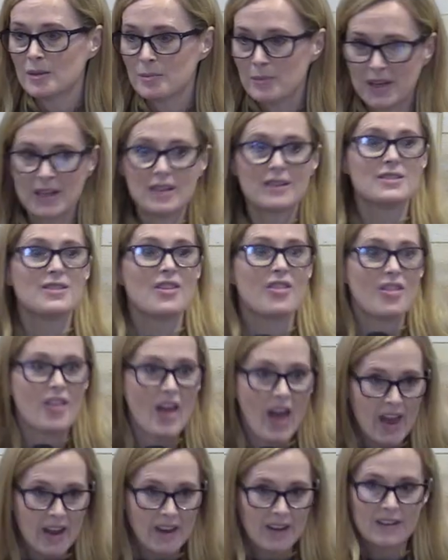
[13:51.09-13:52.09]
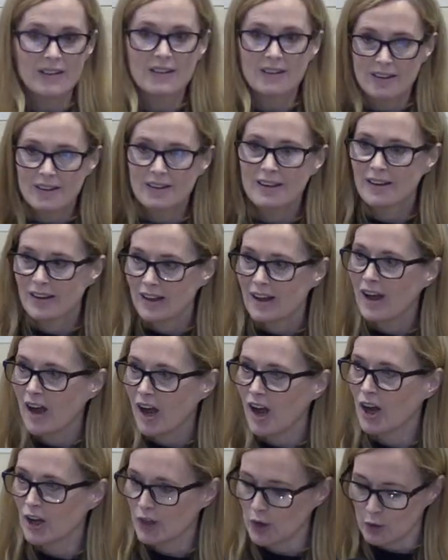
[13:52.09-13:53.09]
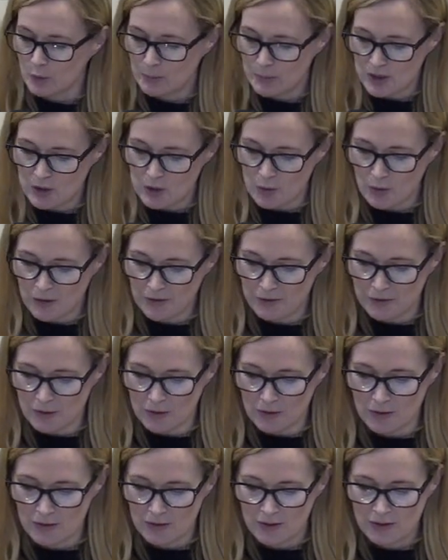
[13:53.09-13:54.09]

because then I could be joyful.